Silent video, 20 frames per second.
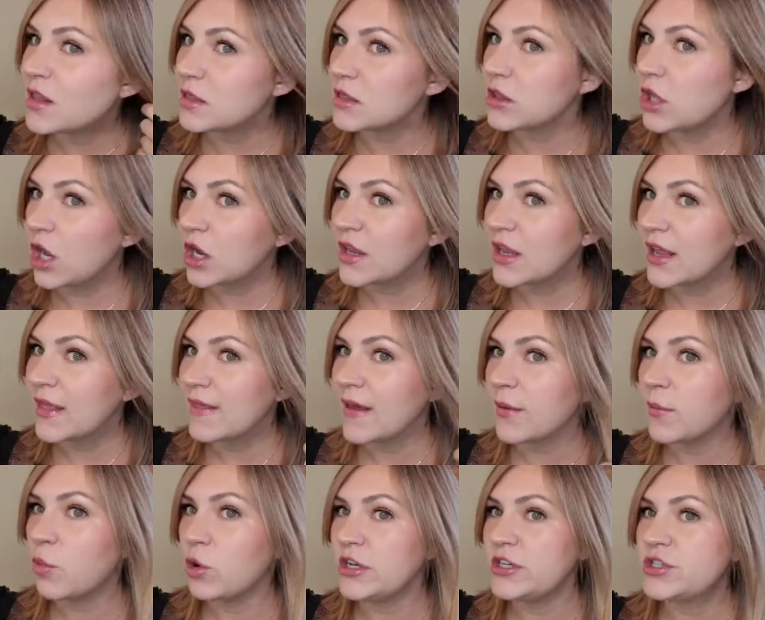locking
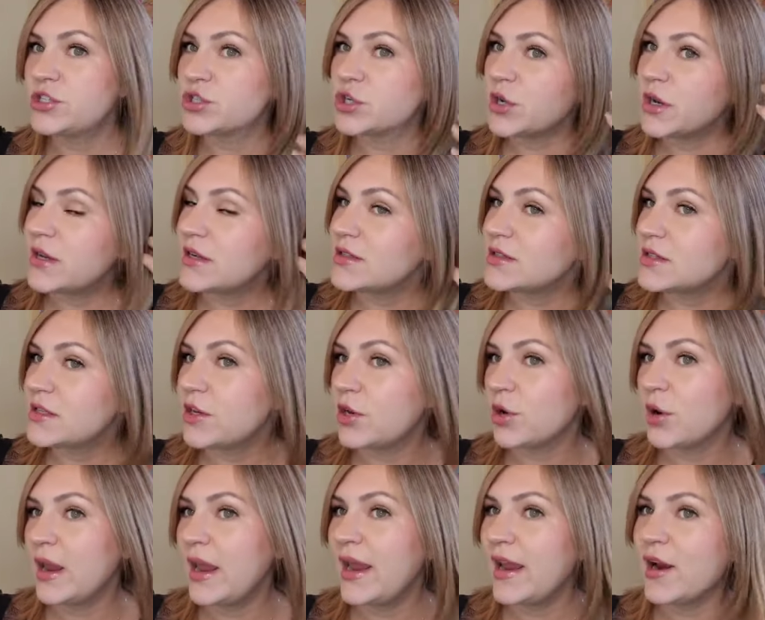that moisture into
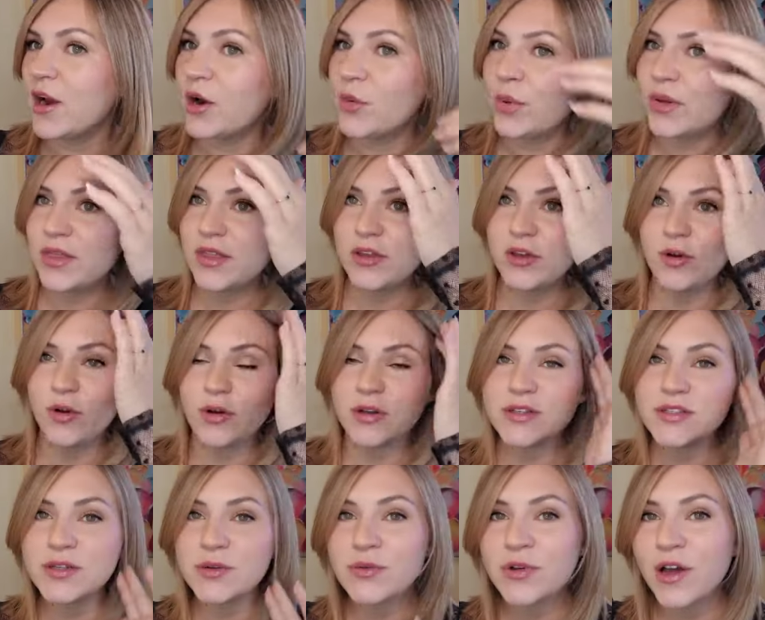your hair, but then you're
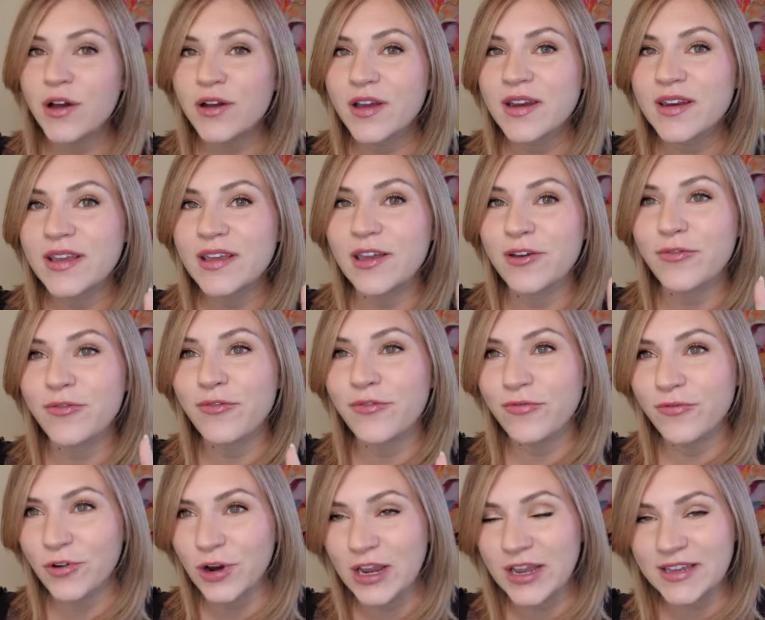also not going to get
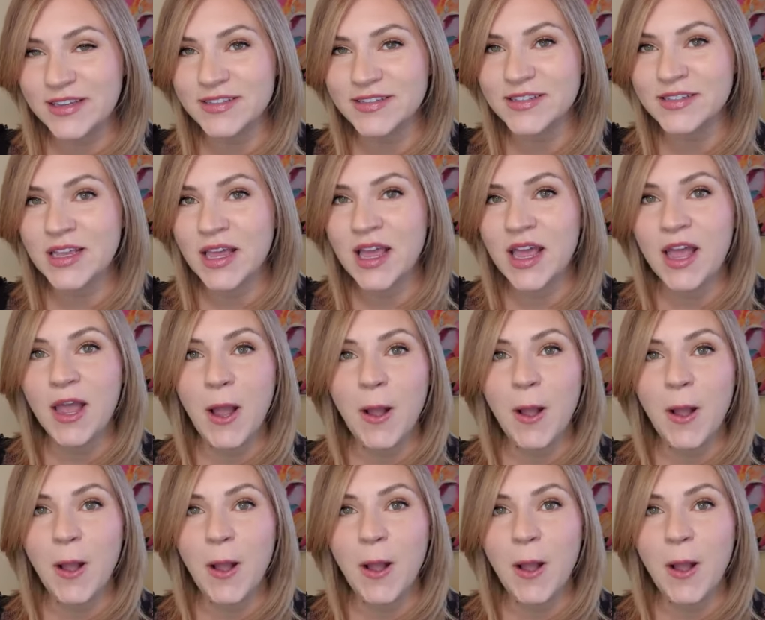frizz.